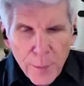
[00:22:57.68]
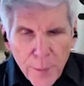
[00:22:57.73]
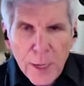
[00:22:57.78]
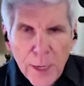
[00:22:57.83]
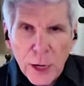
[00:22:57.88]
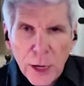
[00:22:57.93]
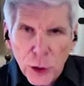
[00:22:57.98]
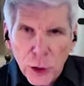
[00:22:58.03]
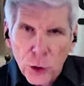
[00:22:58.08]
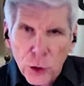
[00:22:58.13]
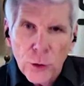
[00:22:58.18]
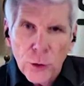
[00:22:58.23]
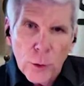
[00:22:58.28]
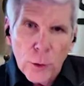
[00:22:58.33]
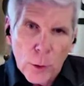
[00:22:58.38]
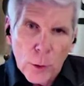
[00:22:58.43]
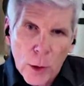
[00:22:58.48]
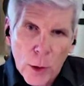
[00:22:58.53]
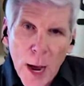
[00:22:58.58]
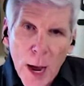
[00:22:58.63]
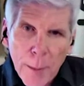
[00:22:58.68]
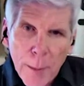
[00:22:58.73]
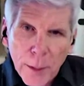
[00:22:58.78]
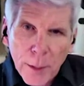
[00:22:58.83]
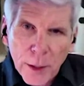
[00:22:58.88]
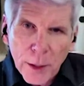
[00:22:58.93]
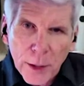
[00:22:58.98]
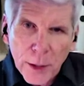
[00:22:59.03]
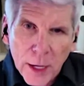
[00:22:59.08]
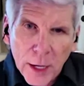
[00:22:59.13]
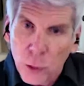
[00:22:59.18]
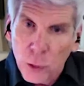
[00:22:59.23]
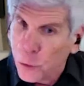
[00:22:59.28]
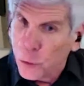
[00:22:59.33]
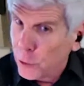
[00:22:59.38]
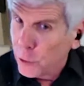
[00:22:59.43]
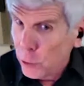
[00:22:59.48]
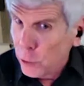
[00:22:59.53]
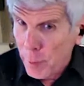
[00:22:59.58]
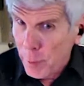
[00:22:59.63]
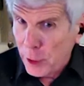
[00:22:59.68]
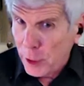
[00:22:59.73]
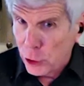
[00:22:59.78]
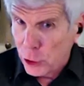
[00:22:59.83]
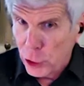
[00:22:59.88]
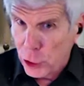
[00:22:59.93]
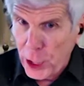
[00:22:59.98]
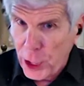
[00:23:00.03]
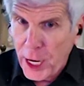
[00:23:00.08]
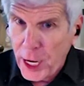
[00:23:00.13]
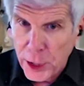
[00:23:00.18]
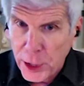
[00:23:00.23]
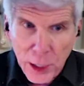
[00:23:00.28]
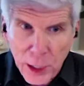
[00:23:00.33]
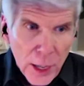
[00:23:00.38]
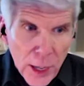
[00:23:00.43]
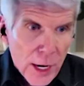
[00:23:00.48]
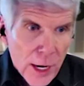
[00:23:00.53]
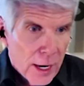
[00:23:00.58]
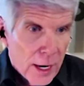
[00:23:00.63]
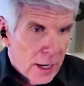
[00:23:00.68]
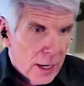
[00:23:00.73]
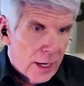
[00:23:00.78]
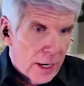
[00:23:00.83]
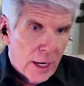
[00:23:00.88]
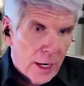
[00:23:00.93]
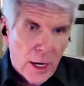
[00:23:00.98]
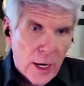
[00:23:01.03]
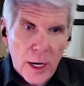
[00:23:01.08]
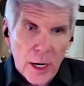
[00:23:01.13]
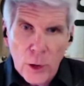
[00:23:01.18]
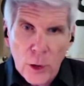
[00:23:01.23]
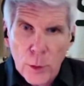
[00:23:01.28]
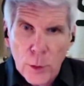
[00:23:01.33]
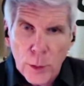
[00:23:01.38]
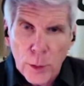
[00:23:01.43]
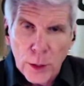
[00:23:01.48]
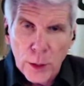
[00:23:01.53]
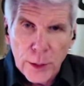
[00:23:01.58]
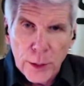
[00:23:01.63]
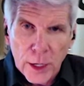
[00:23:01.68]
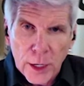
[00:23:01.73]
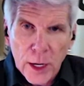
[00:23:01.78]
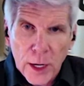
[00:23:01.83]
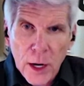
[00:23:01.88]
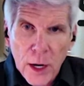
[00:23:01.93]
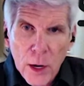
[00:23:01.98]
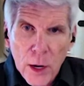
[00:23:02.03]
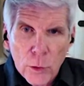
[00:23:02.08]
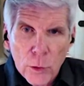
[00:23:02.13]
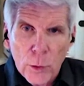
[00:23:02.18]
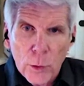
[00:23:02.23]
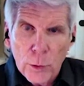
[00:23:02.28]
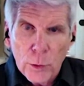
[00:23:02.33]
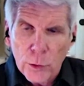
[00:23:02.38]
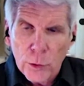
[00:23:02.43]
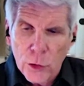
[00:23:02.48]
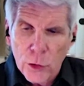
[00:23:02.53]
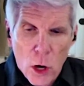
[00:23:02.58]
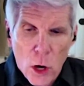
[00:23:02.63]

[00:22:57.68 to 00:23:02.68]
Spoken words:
to make sure that we were mapping to that. So if there's a major change, and I know Melinda, we were